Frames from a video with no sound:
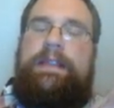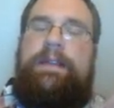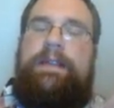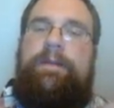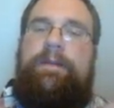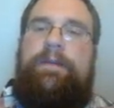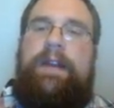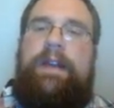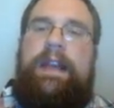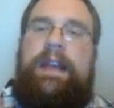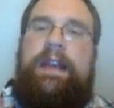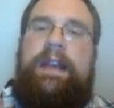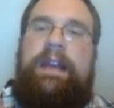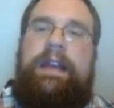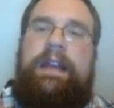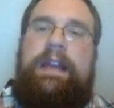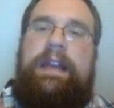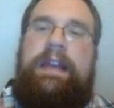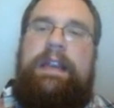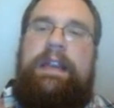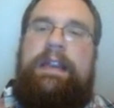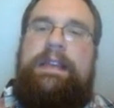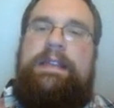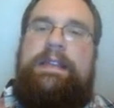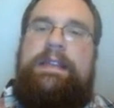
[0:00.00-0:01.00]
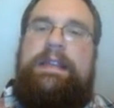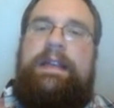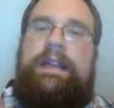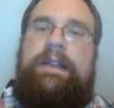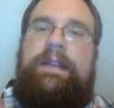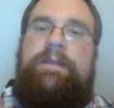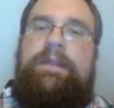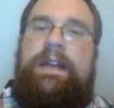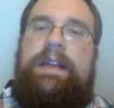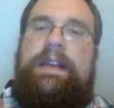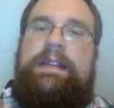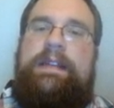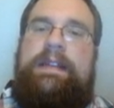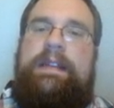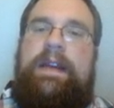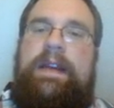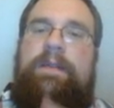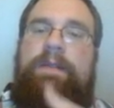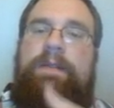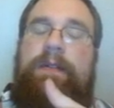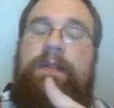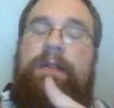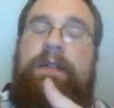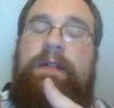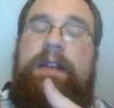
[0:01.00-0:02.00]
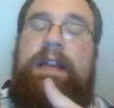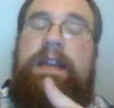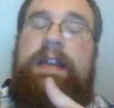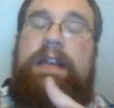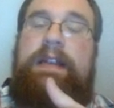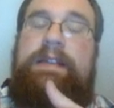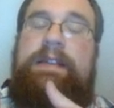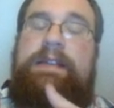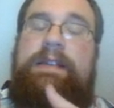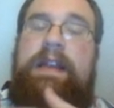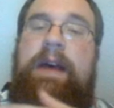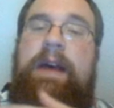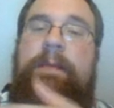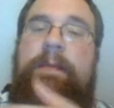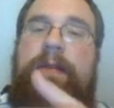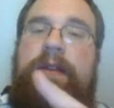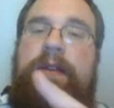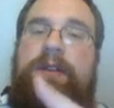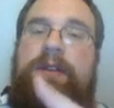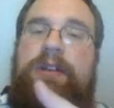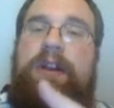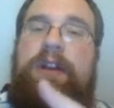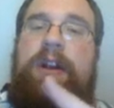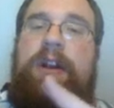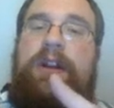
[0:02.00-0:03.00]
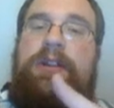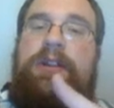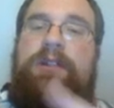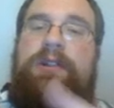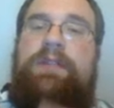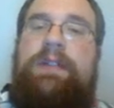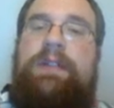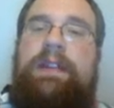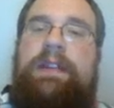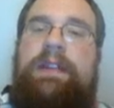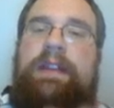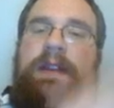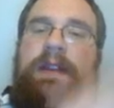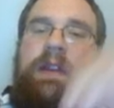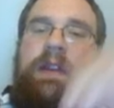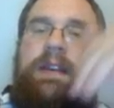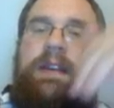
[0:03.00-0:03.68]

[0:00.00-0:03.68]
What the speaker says: to fight again in a second phase after he has not been charged or anything,